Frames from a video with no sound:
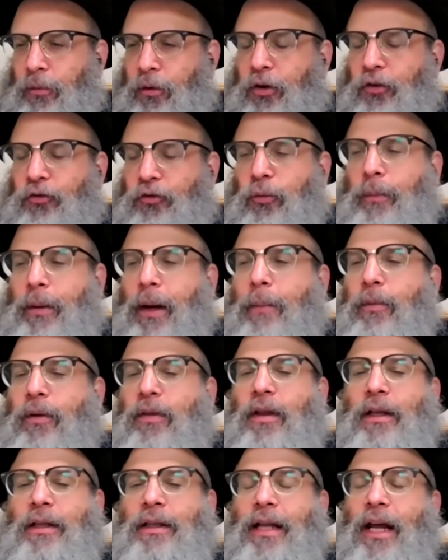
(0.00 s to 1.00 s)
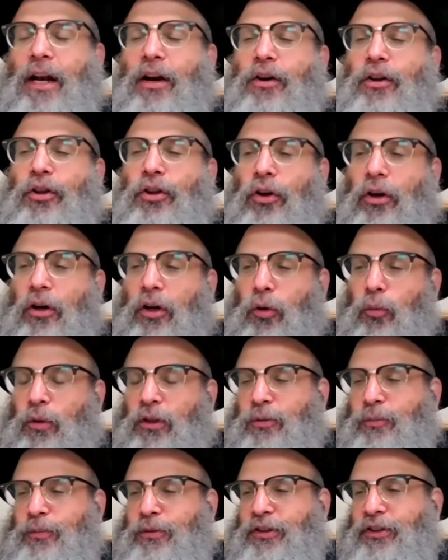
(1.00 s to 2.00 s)
because remember the letter yud,
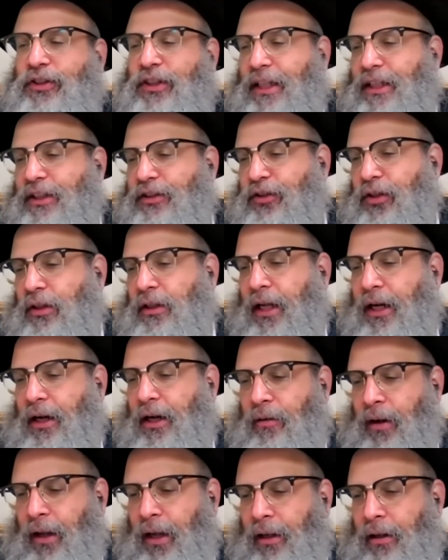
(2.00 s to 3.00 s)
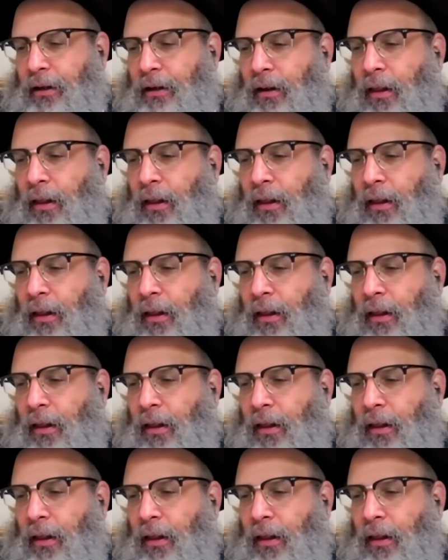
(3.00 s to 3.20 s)
which precedes the letter a,